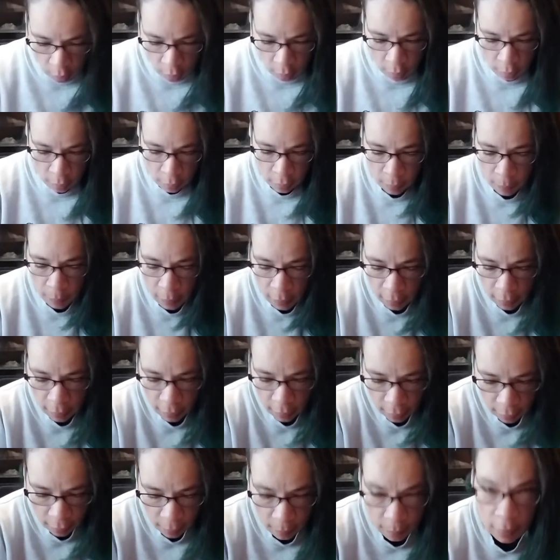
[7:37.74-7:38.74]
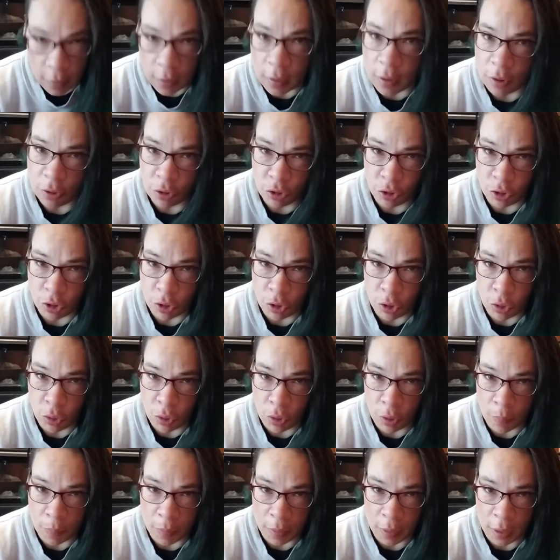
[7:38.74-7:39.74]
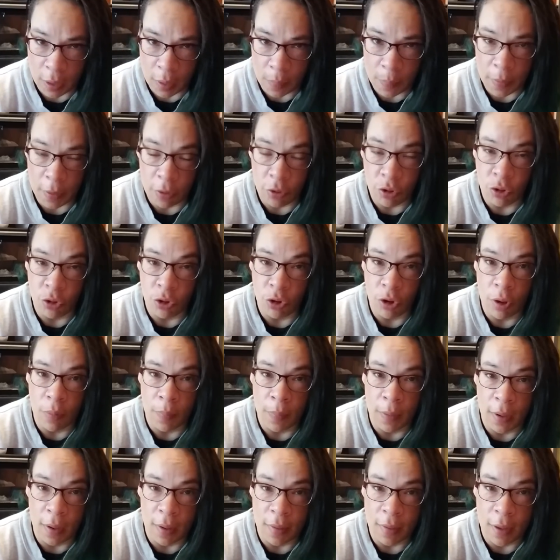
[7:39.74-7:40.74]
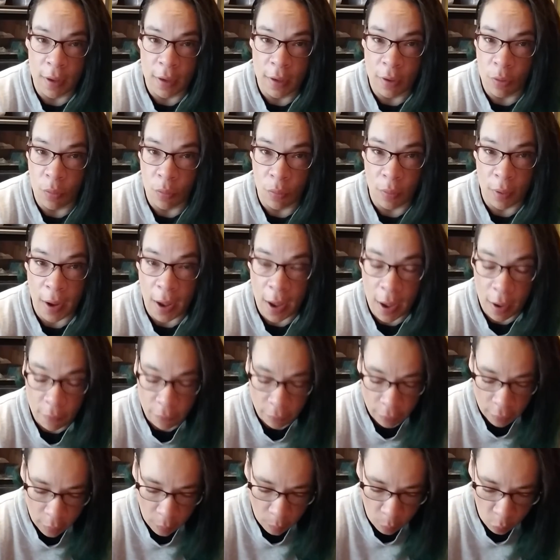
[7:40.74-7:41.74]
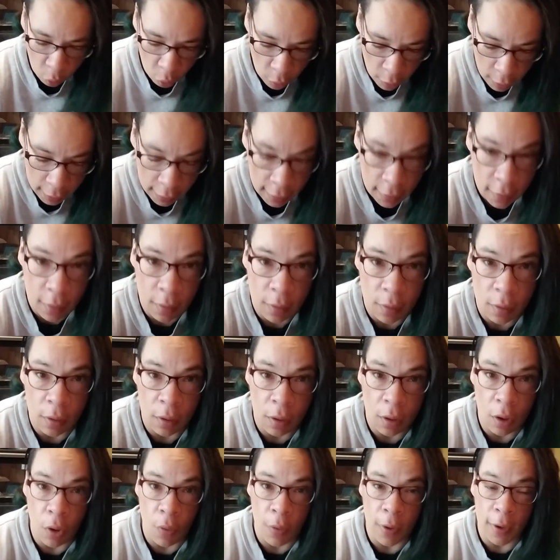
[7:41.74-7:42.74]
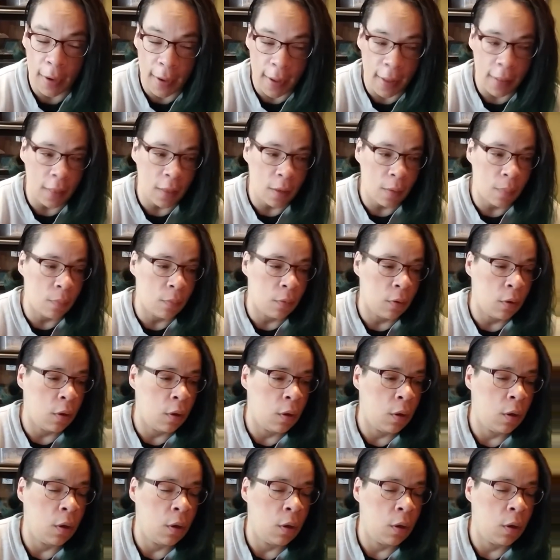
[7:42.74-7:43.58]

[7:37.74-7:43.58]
Some of these things I'm not going to show you completed pictures on because I don't have them, or I didn't go and get them.